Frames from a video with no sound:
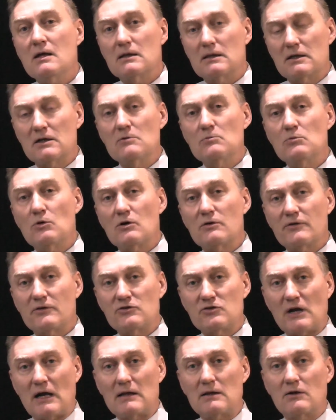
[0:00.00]
A little more of a
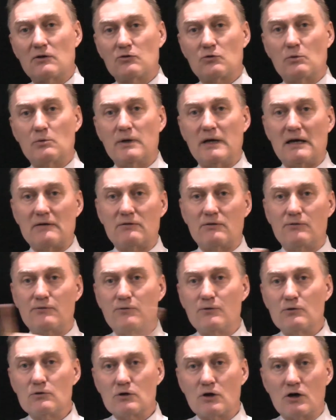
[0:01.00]
challenge when we have a
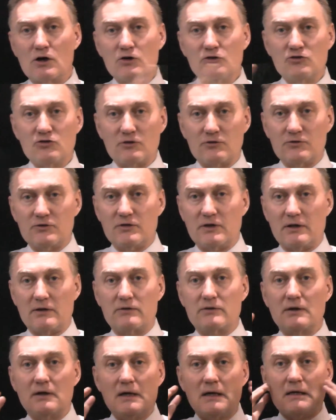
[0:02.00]
full arch of
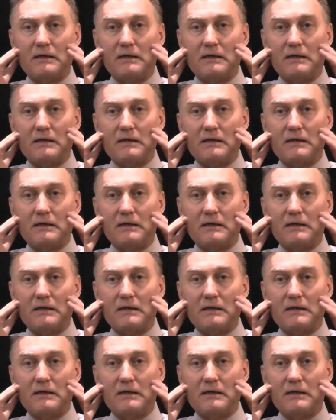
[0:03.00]
teeth.